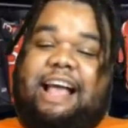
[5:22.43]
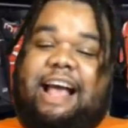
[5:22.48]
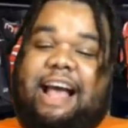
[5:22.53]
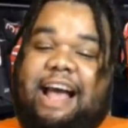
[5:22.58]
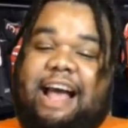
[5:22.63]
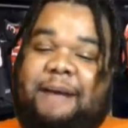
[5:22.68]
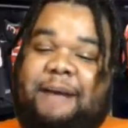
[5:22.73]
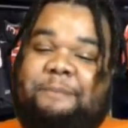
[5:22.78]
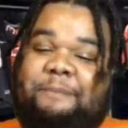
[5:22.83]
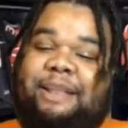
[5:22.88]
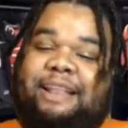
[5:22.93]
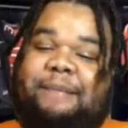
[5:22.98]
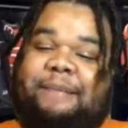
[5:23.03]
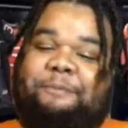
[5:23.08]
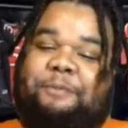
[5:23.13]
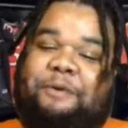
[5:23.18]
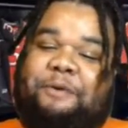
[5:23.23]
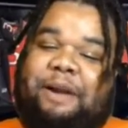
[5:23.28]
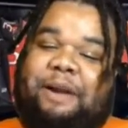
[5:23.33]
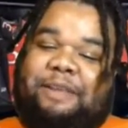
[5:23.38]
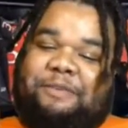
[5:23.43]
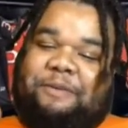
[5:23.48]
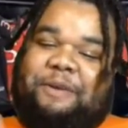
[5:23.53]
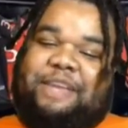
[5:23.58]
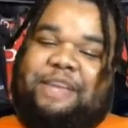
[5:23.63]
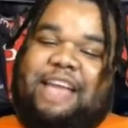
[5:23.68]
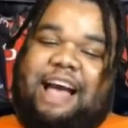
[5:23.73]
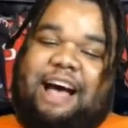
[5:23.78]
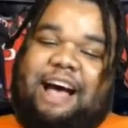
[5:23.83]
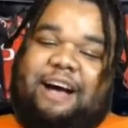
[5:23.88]
How many points
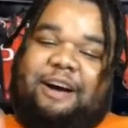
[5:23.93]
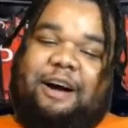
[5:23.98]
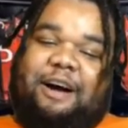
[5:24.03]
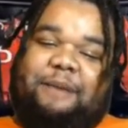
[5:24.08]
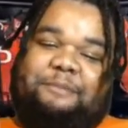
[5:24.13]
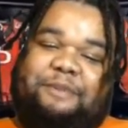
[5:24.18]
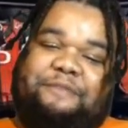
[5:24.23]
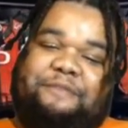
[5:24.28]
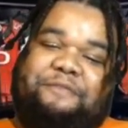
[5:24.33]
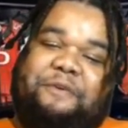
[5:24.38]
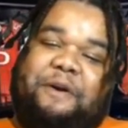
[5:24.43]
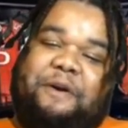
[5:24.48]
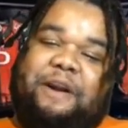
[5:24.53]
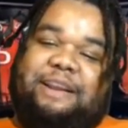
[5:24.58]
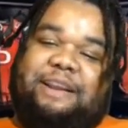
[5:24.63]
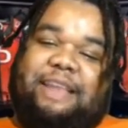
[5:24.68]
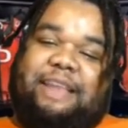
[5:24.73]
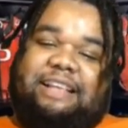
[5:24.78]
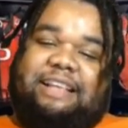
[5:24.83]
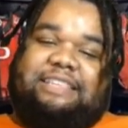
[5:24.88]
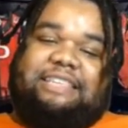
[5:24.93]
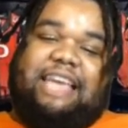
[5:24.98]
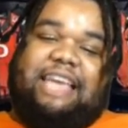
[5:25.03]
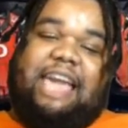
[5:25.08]
were y'all up before Nick